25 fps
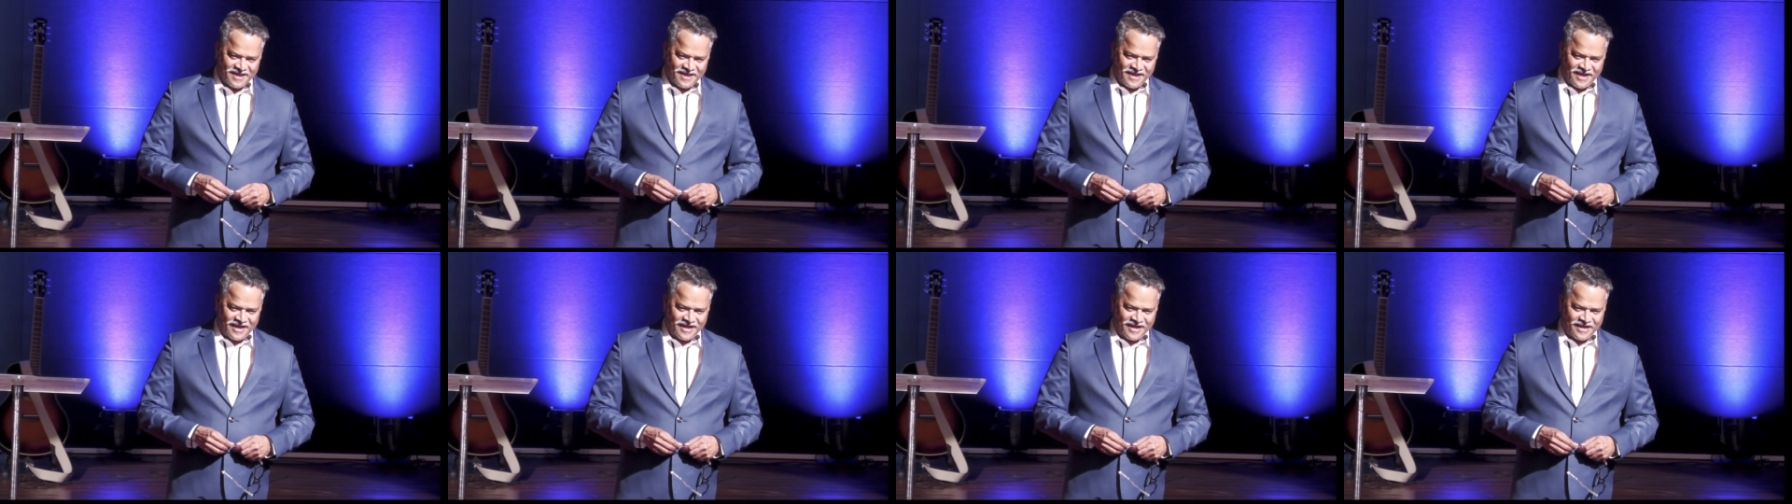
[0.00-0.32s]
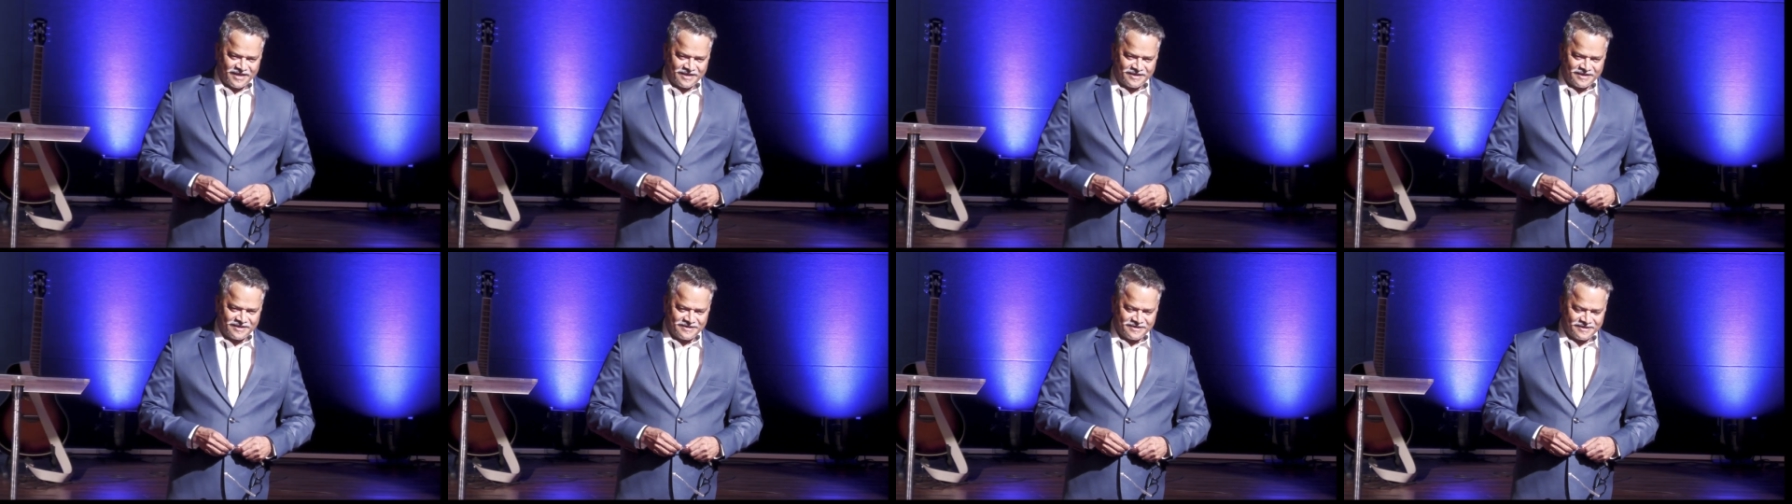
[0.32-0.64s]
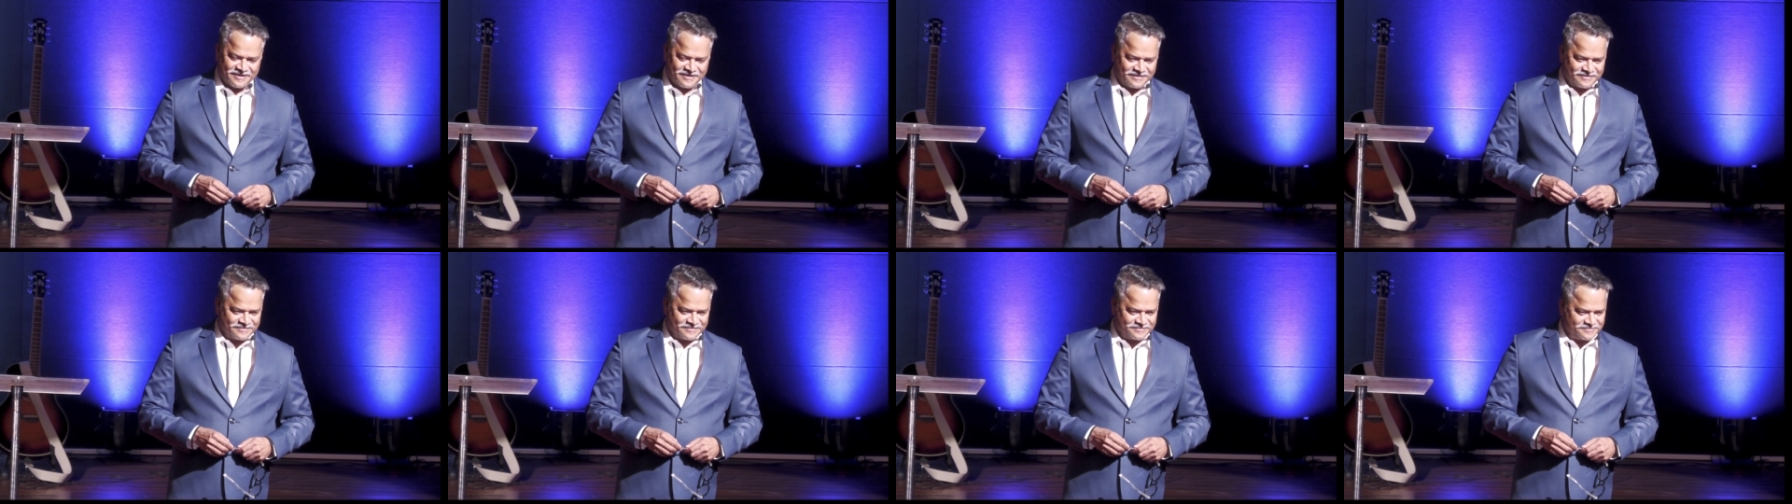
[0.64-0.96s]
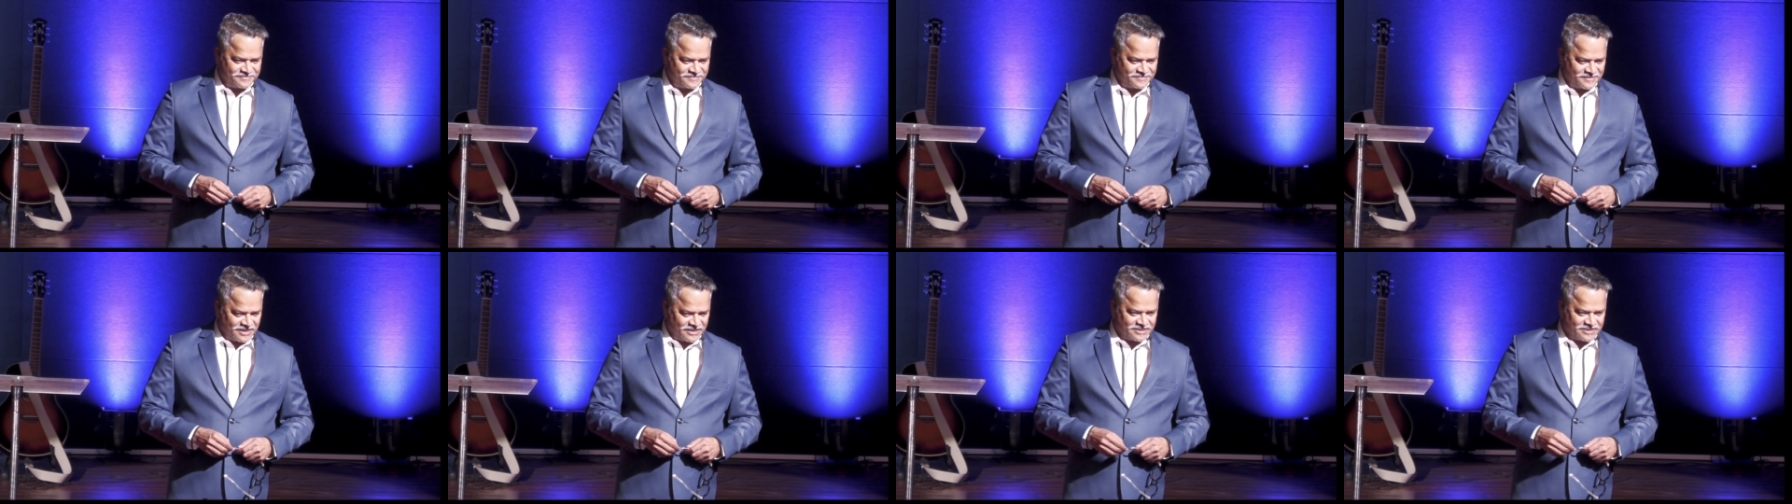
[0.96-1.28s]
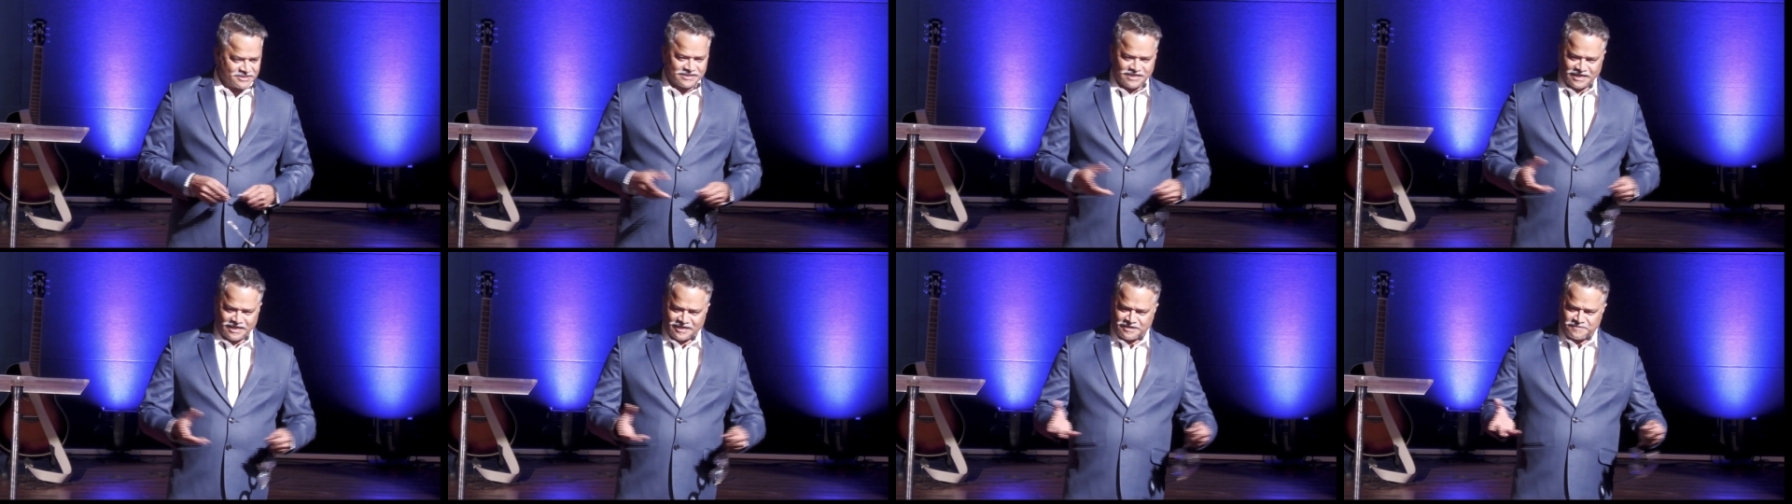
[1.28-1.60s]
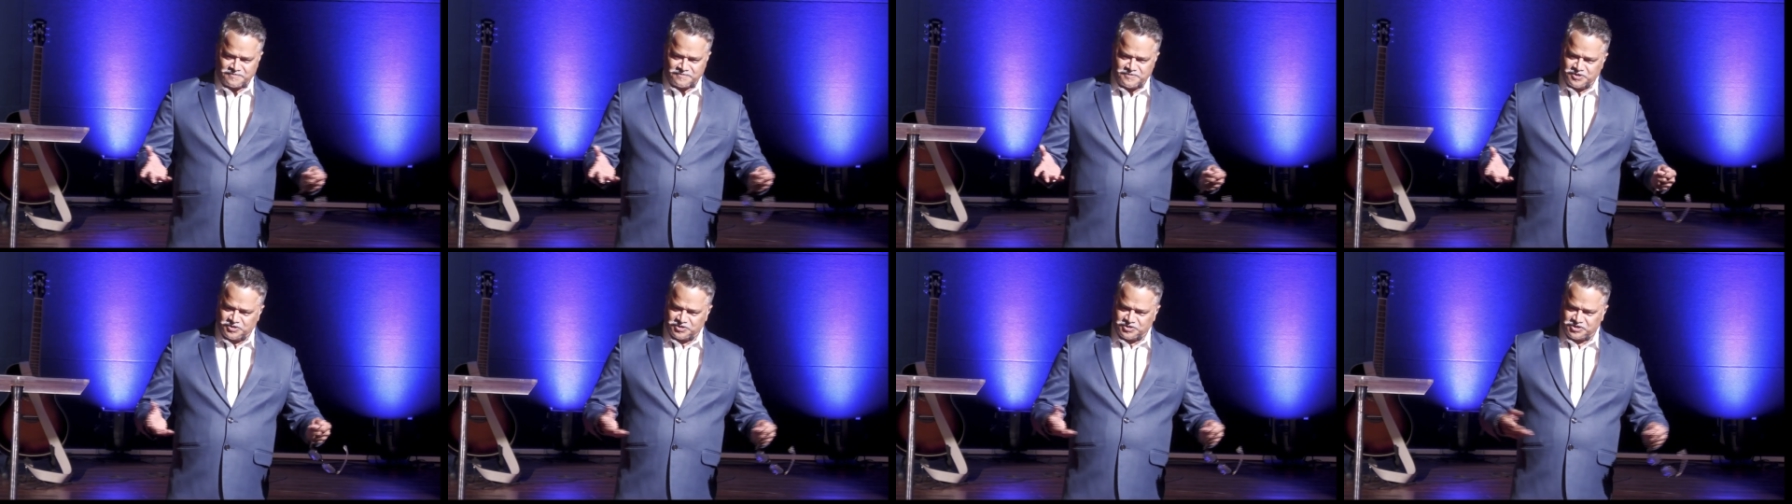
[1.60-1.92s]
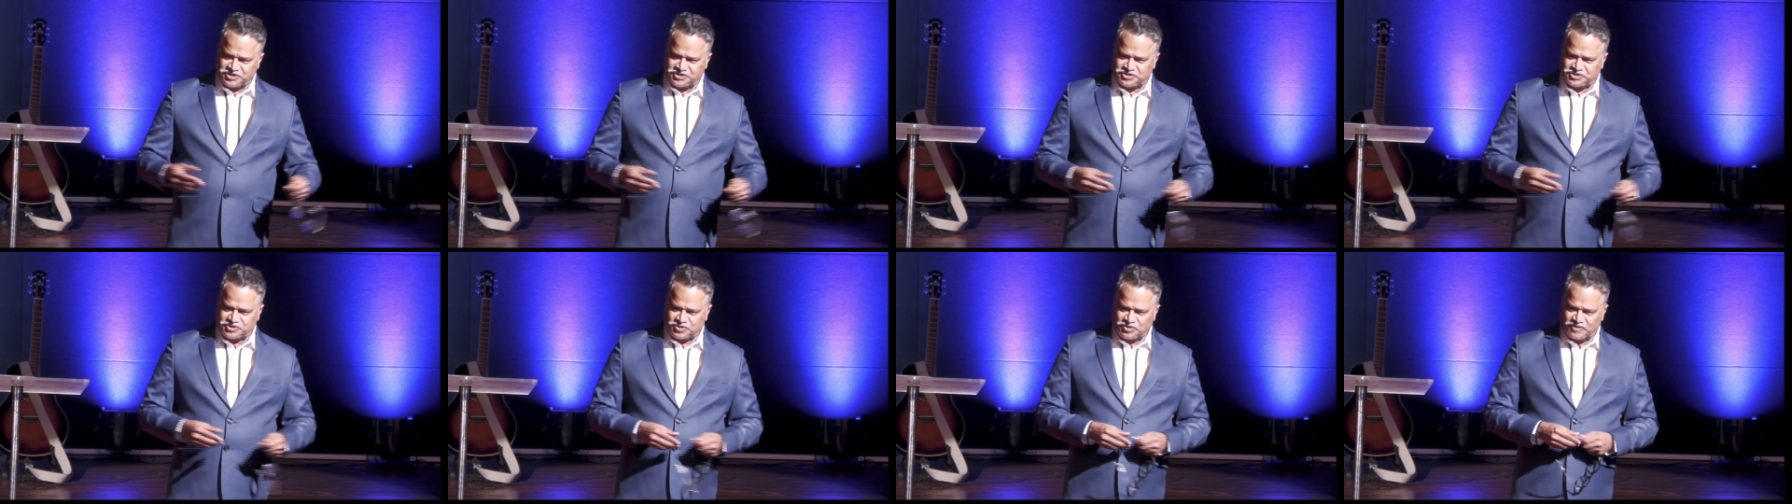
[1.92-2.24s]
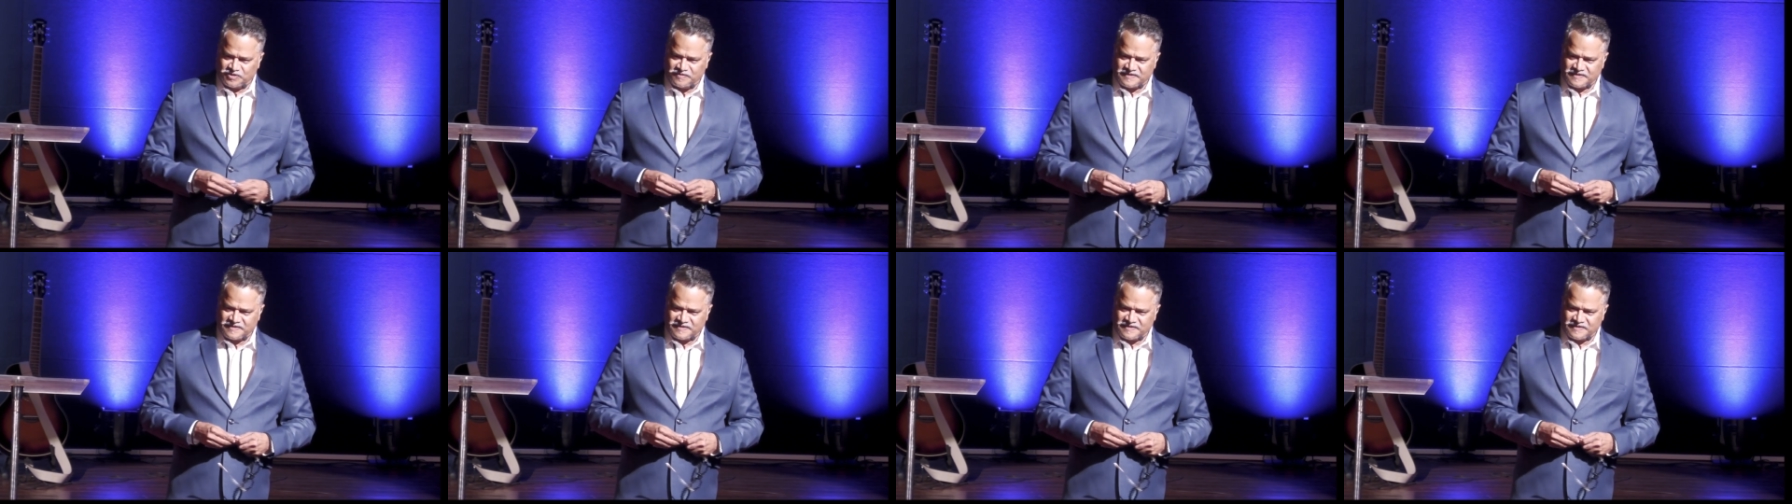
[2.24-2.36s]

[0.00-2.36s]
And he started music school